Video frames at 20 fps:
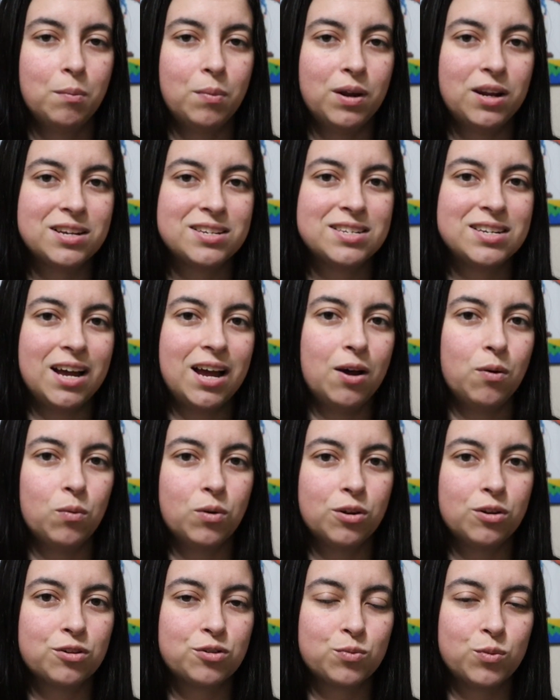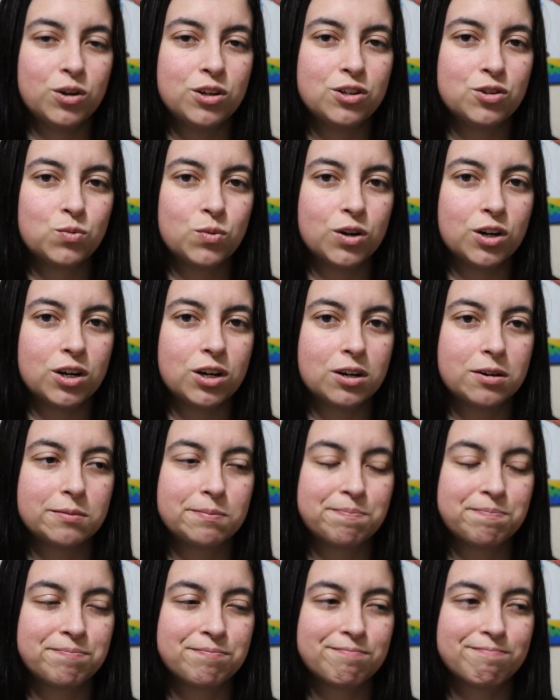but it's not one of those ones
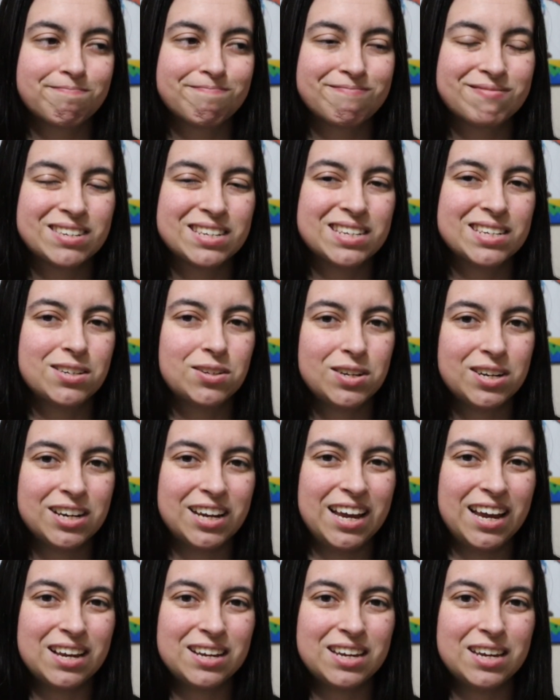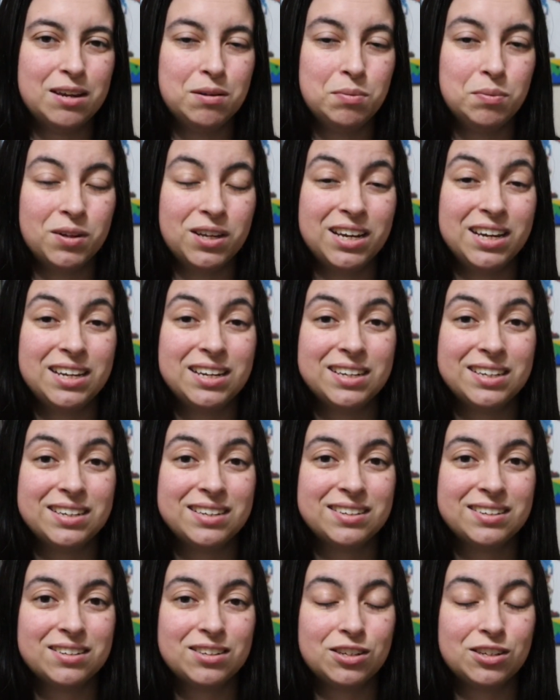where you can't keep playing it.